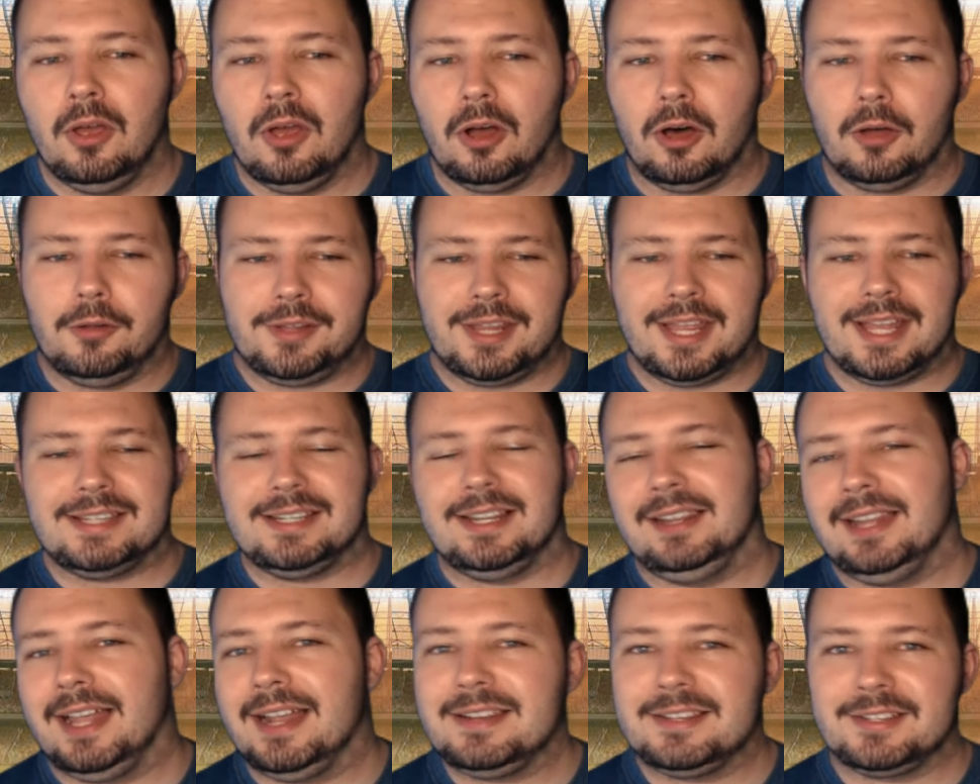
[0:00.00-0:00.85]
On the
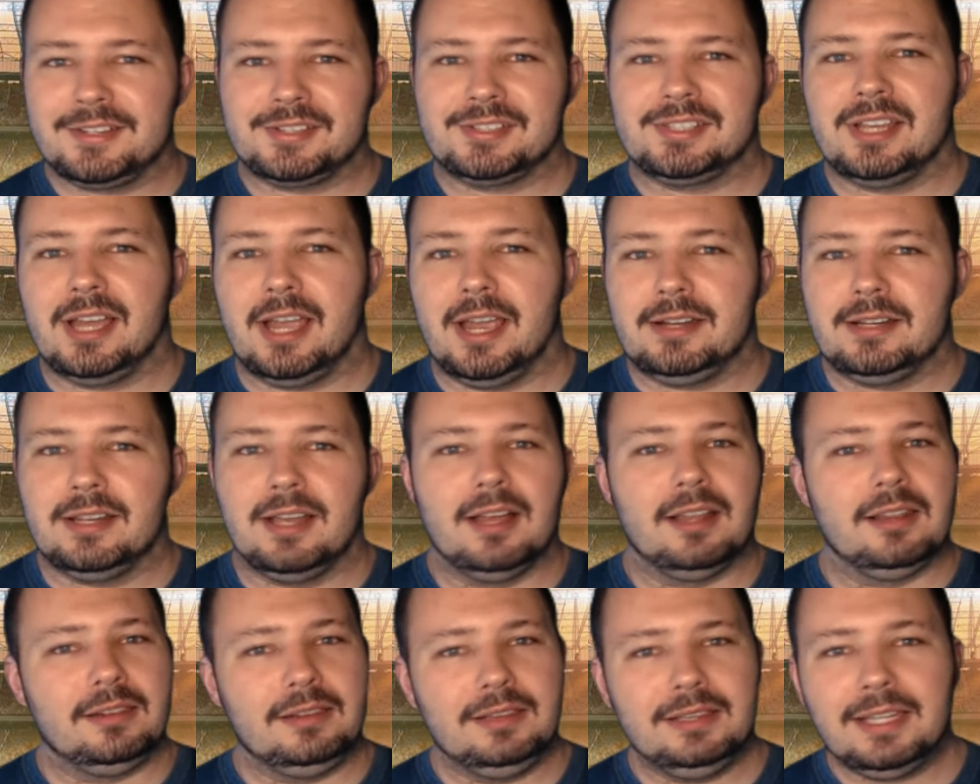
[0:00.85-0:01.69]
Atalanta side,
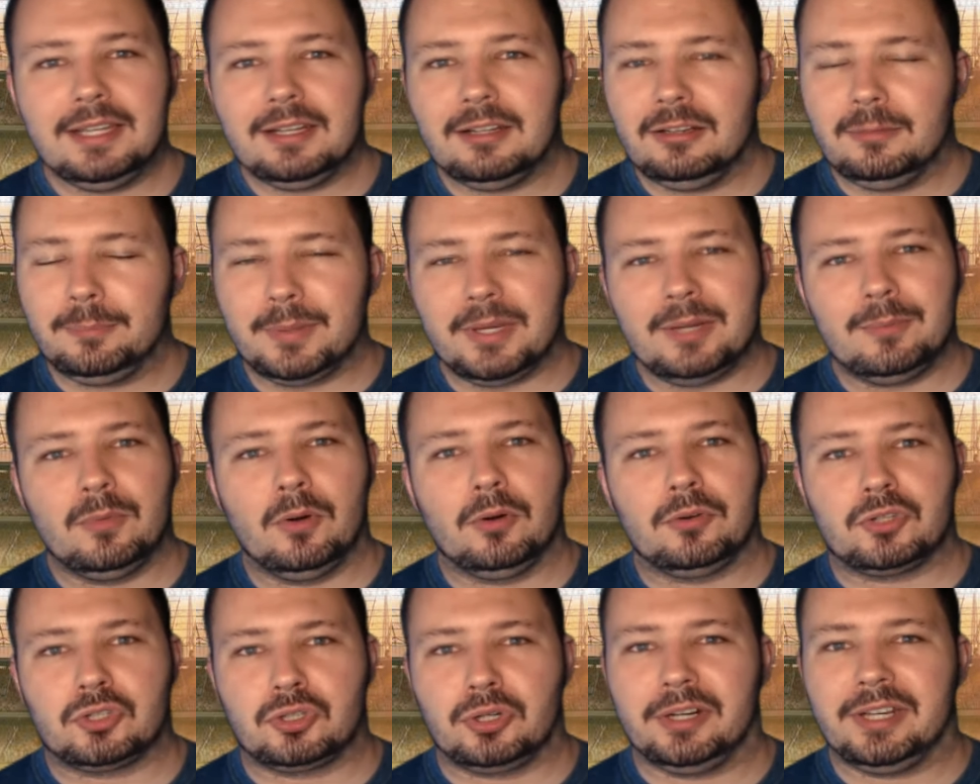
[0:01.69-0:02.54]
a little bit
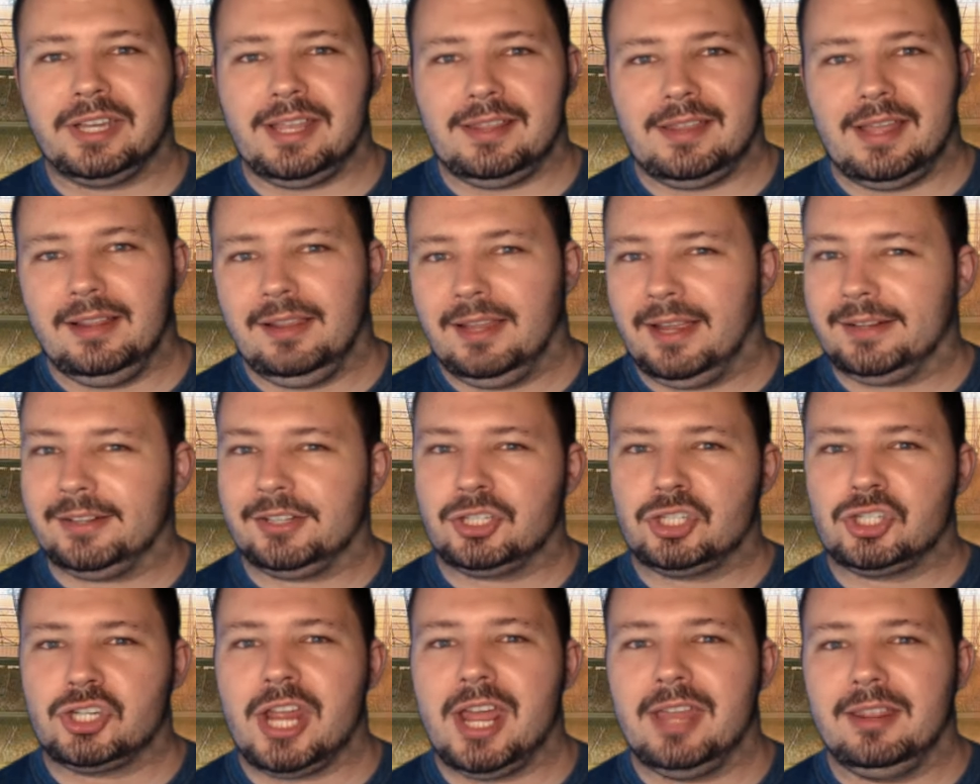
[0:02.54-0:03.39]
more tricky. They like to
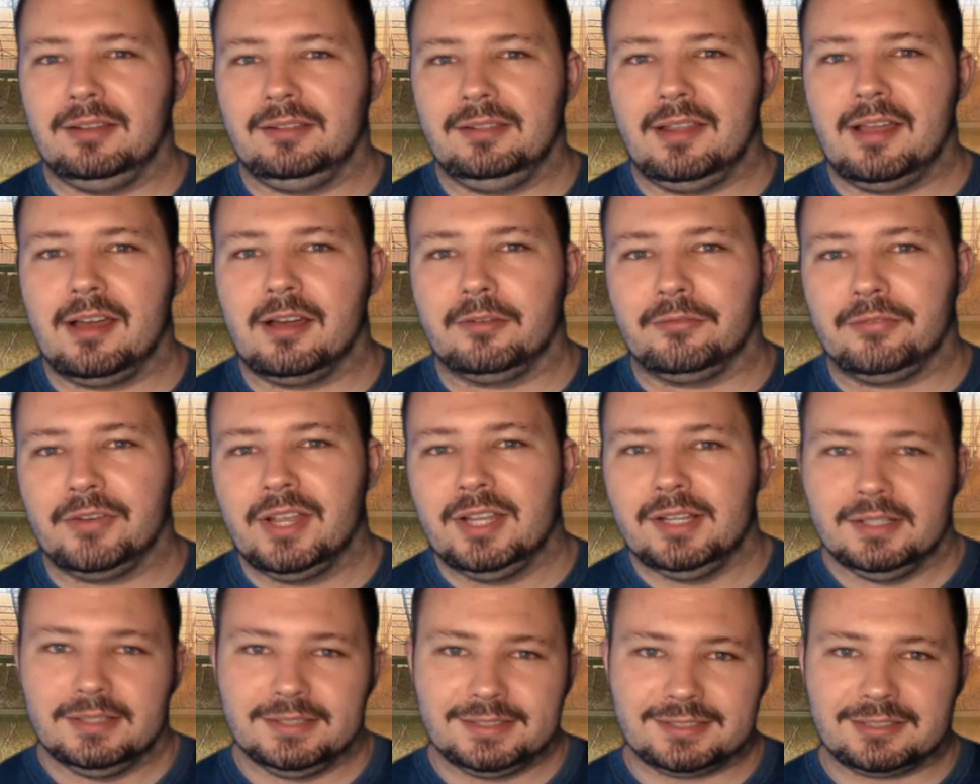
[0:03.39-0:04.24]
share the love.
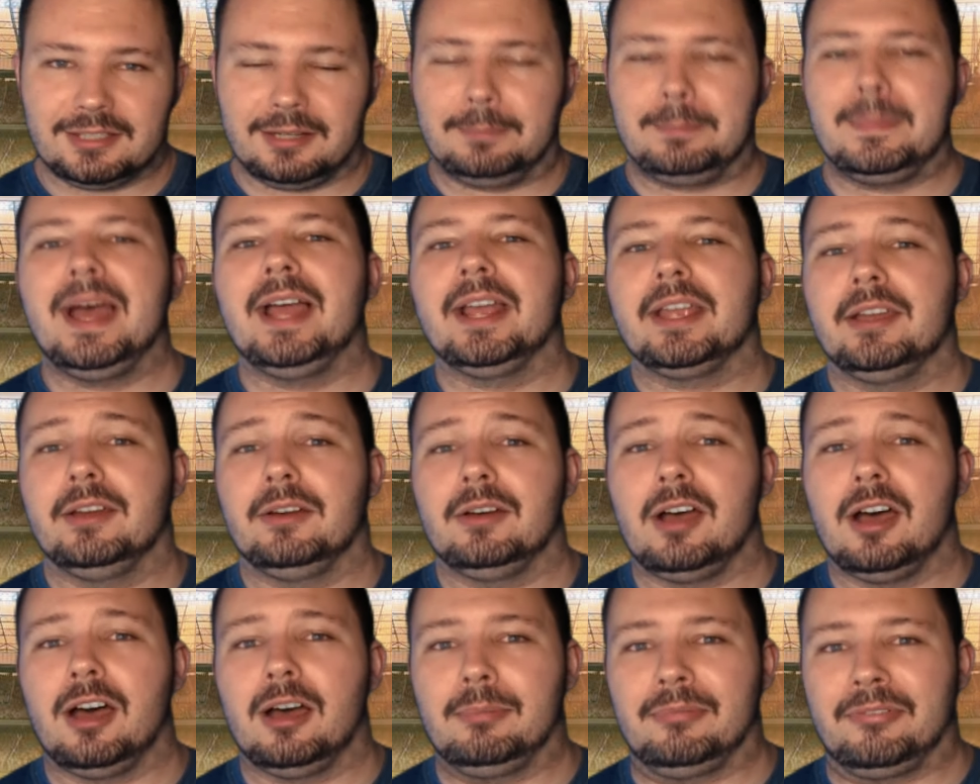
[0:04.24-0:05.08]
Scamacca
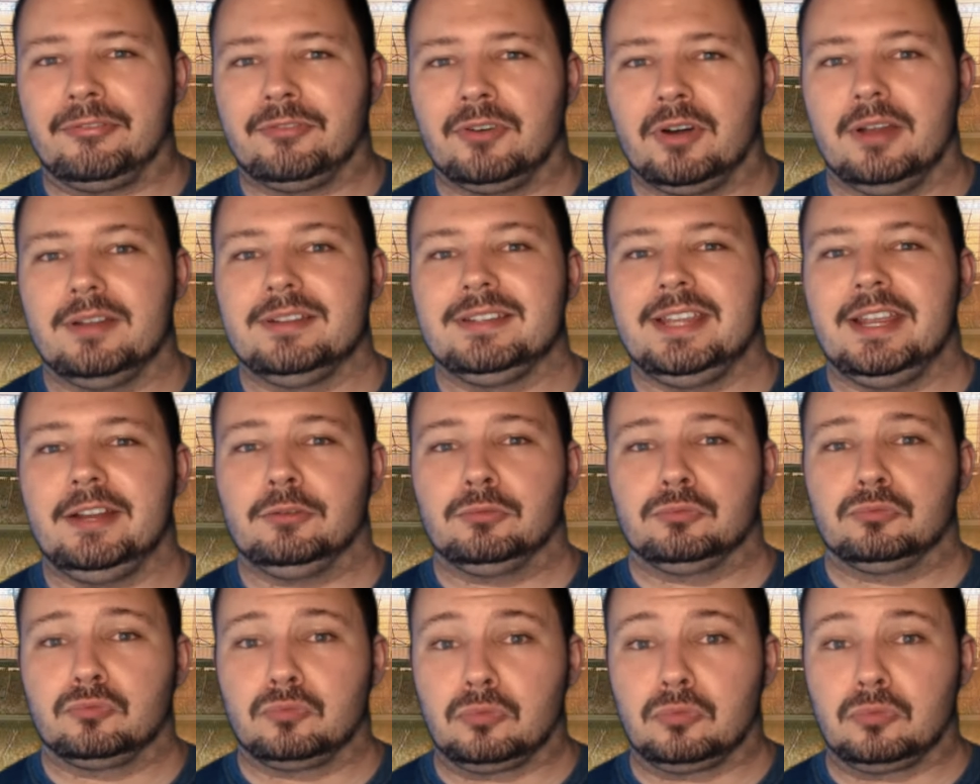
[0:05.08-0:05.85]
up front in